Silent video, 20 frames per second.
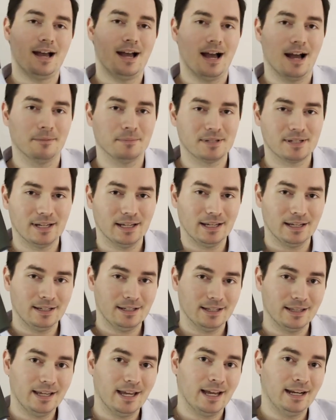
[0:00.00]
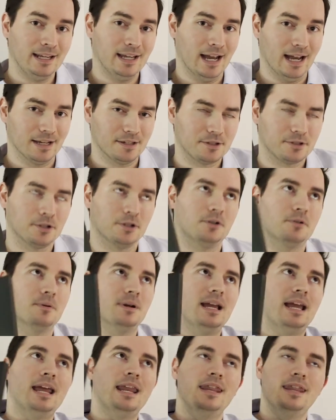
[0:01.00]
I'm sticking to the NES.
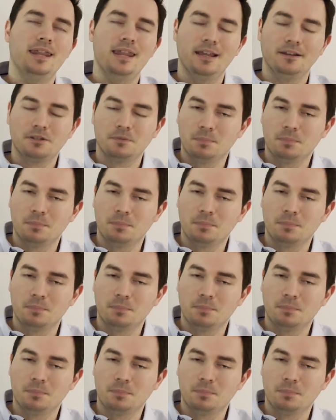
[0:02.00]
So in this